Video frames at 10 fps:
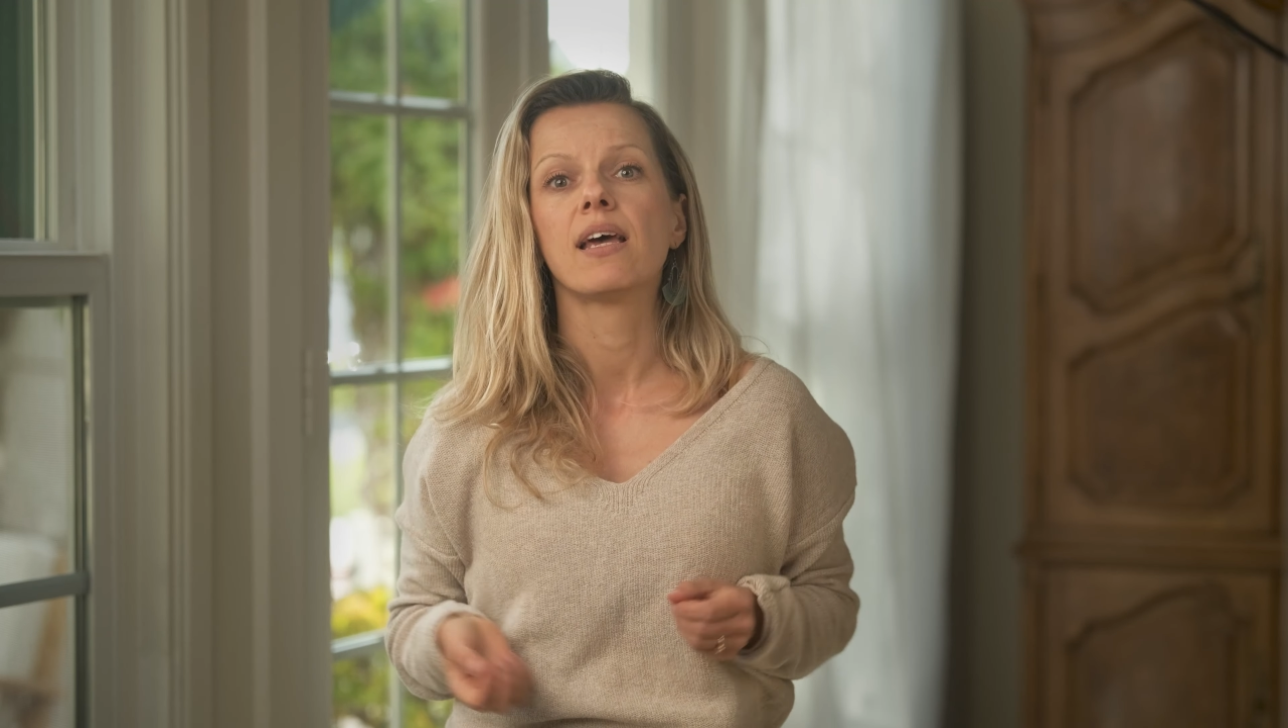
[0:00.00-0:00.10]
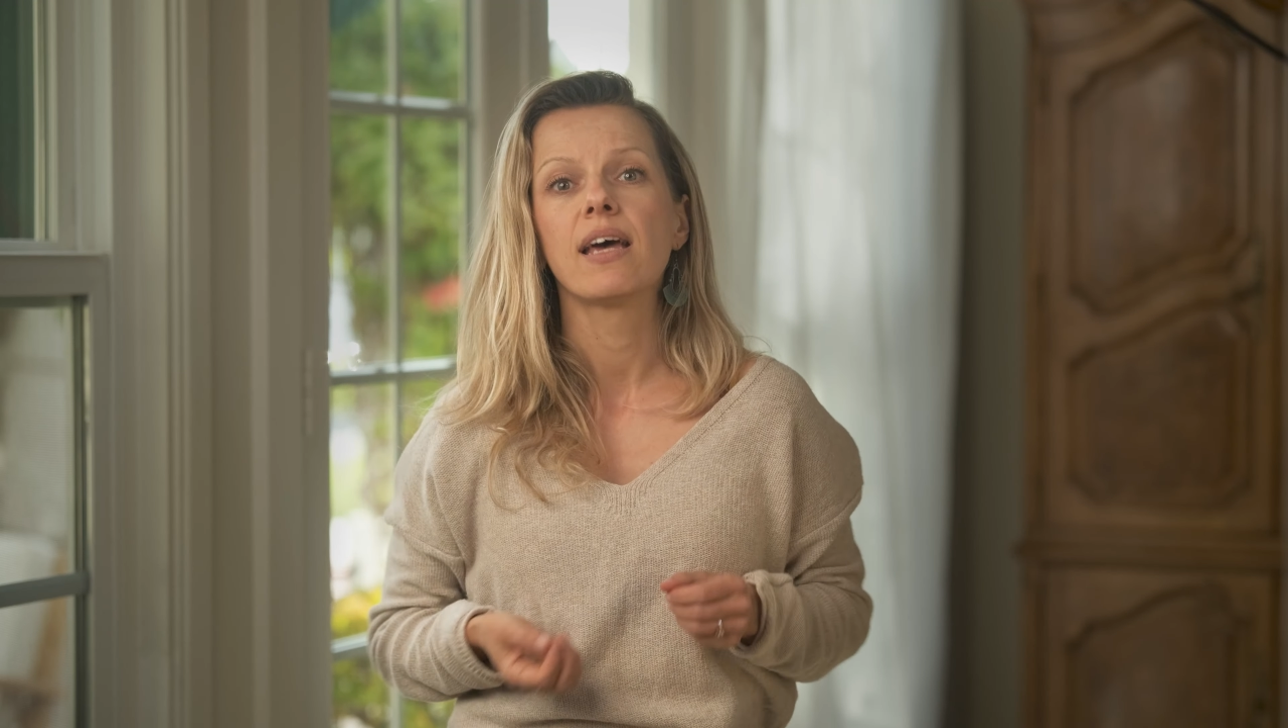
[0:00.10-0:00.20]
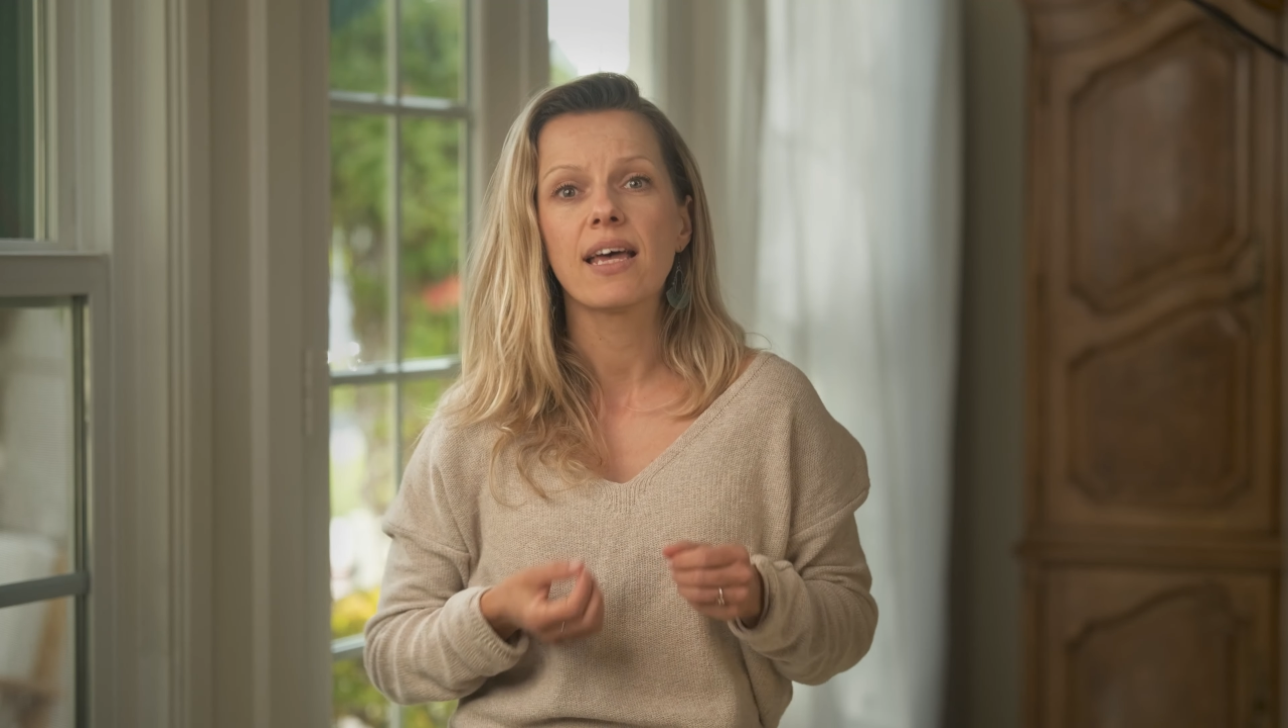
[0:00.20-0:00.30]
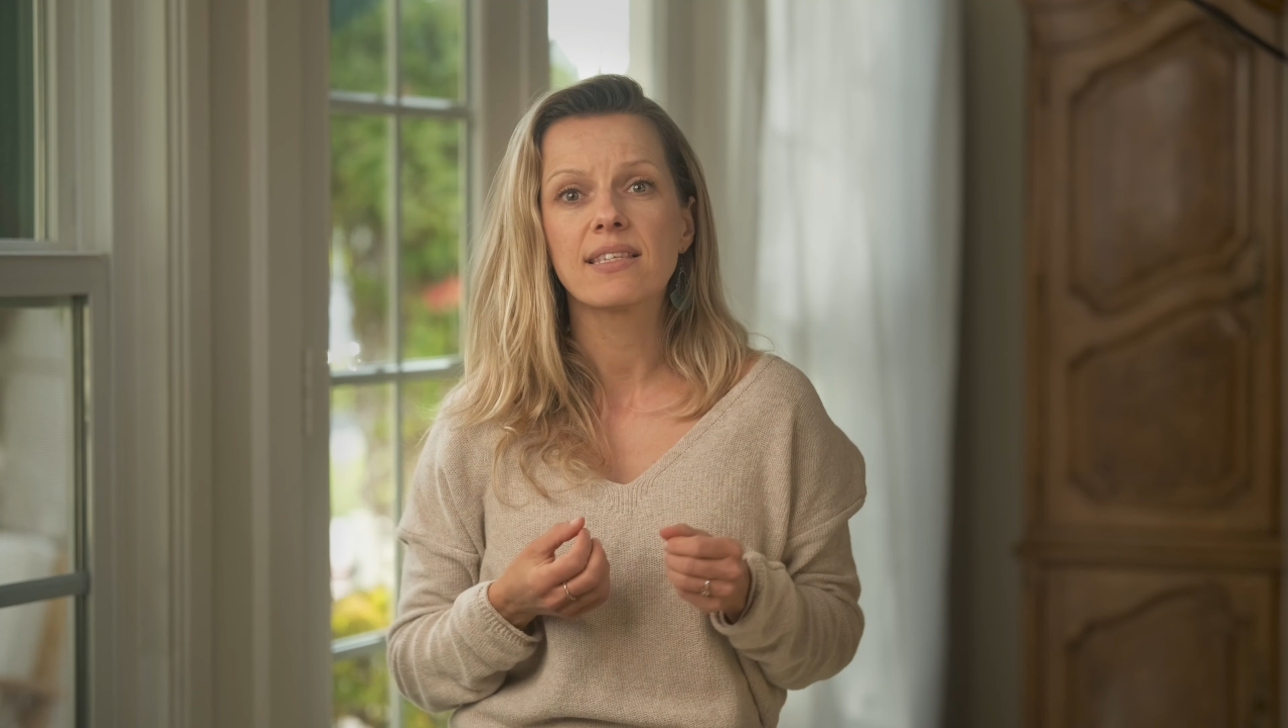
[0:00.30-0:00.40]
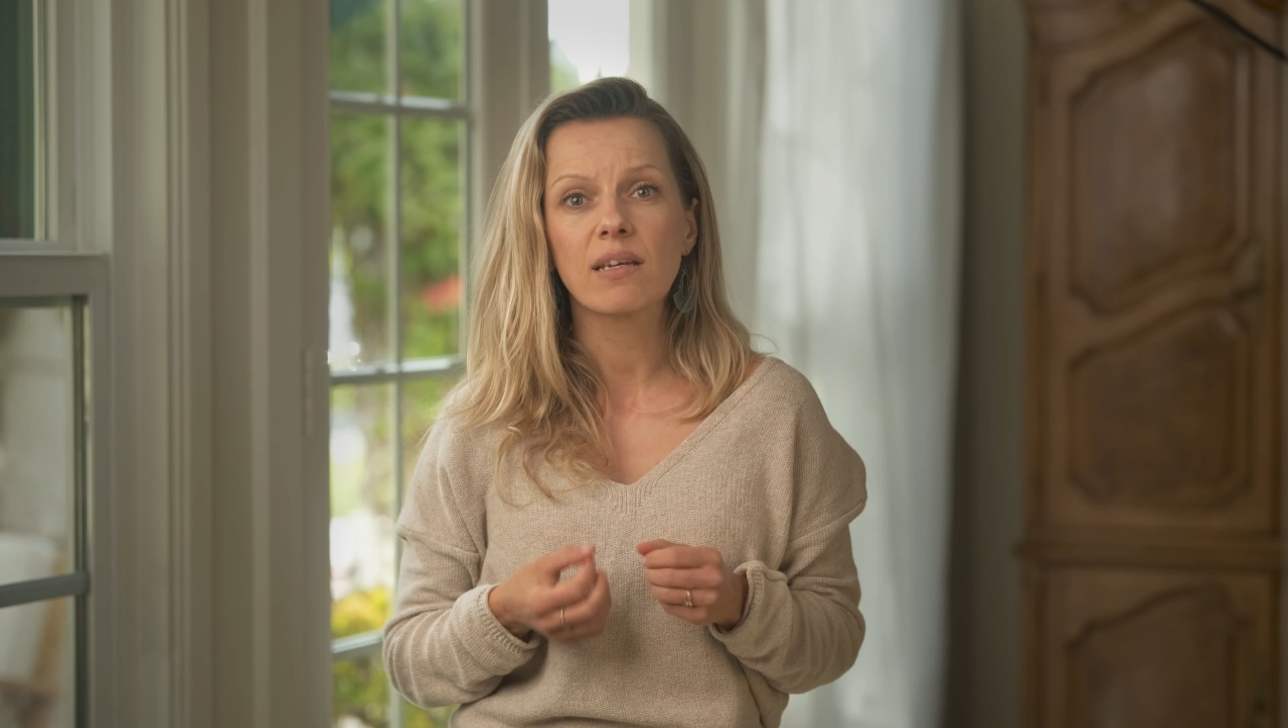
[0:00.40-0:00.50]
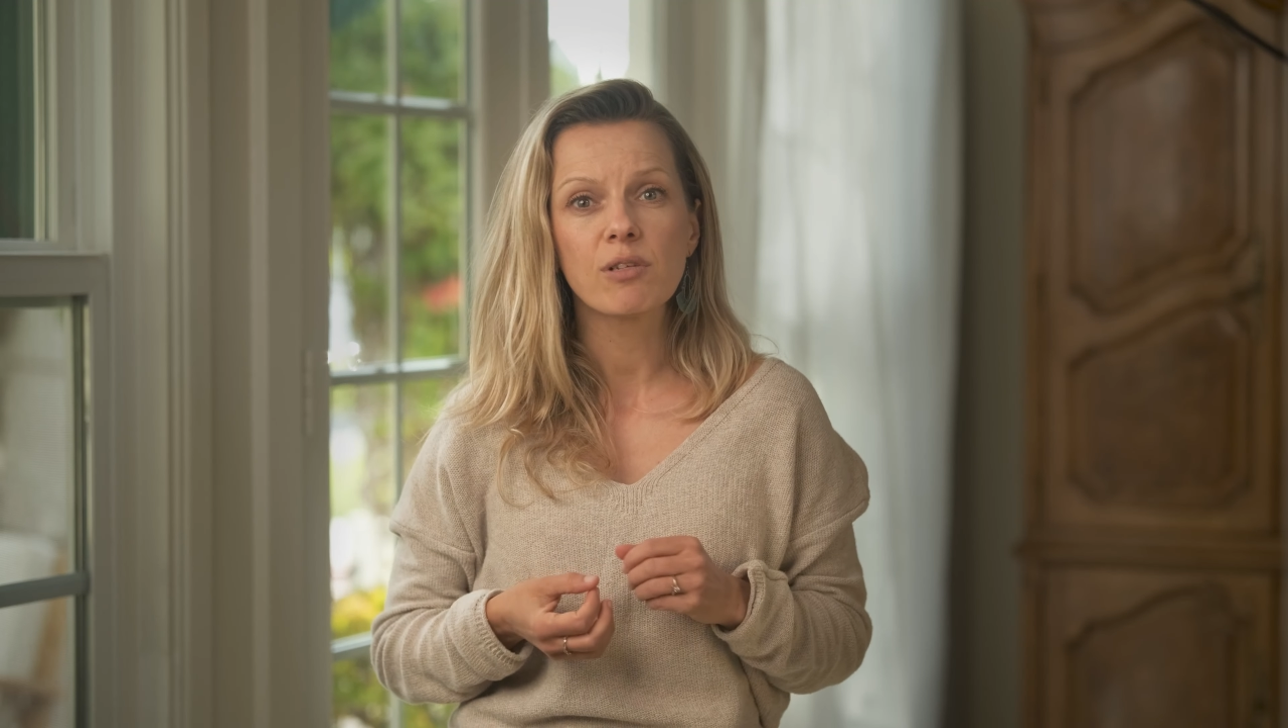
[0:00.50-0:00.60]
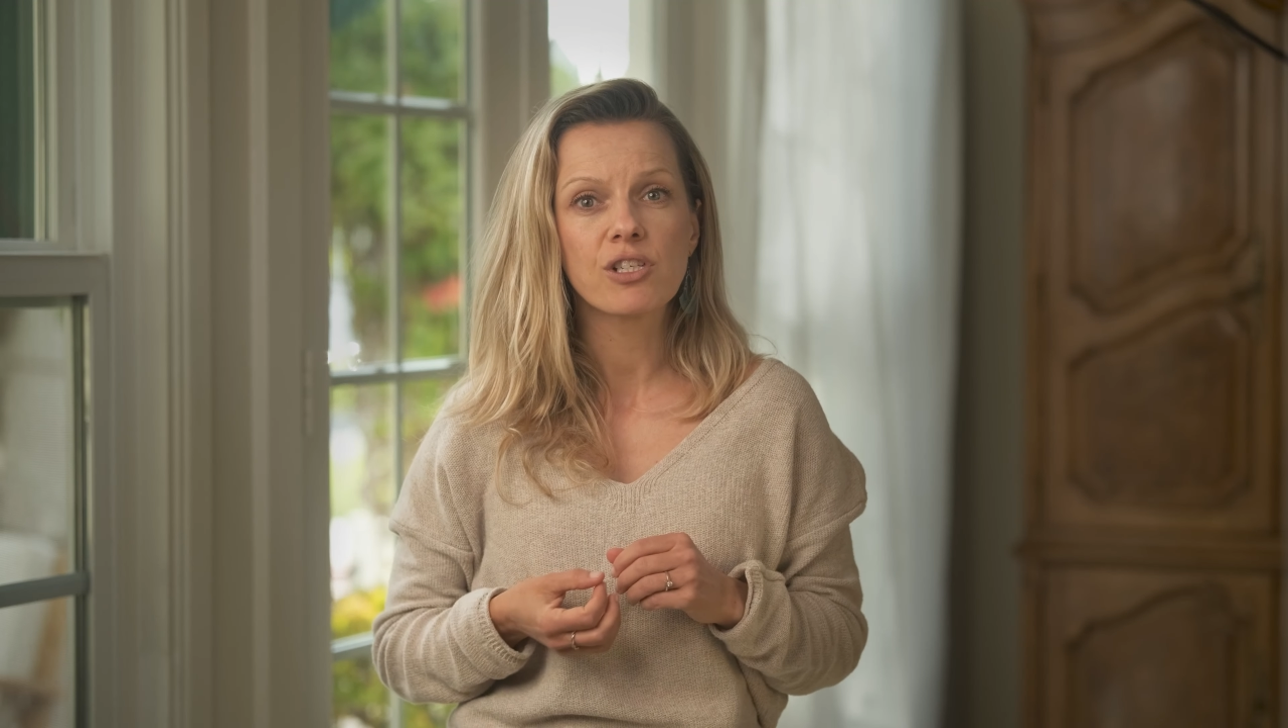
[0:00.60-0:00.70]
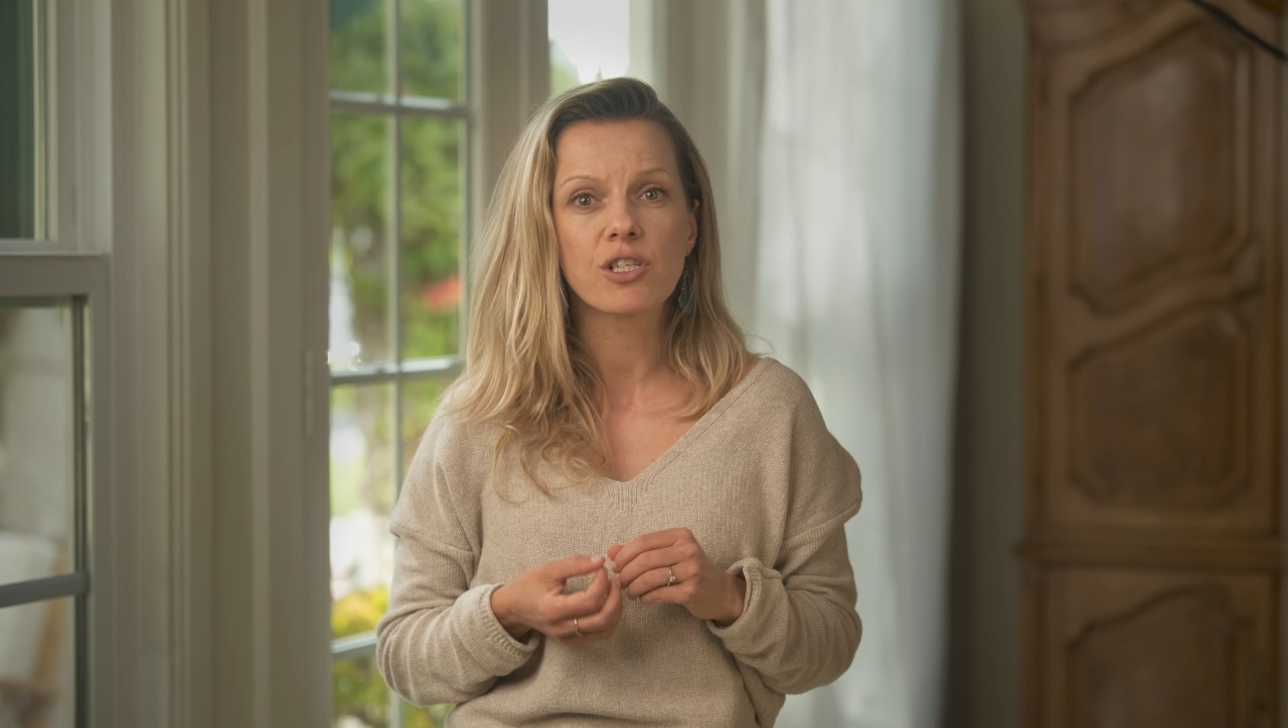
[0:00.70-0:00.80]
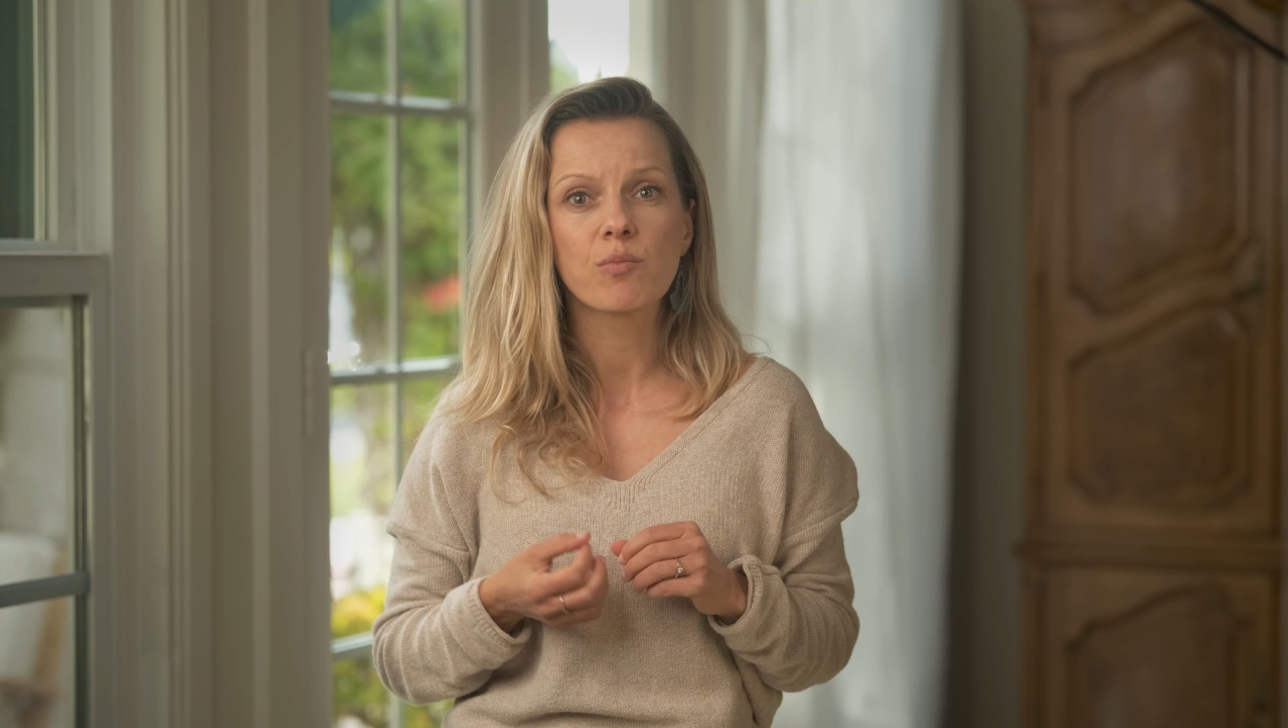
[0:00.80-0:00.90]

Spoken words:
establishes